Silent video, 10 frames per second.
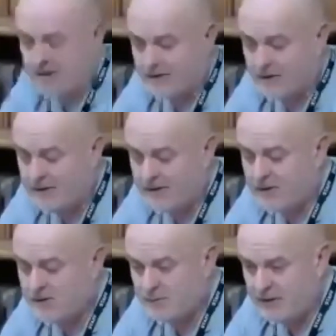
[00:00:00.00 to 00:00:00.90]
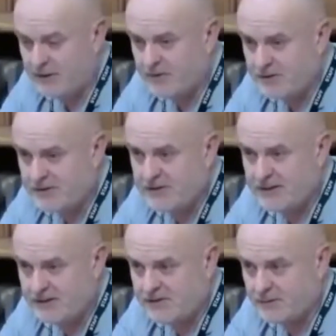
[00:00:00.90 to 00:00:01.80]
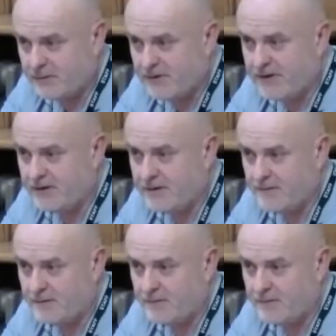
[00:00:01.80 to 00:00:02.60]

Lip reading: the communication plan, which is key. So if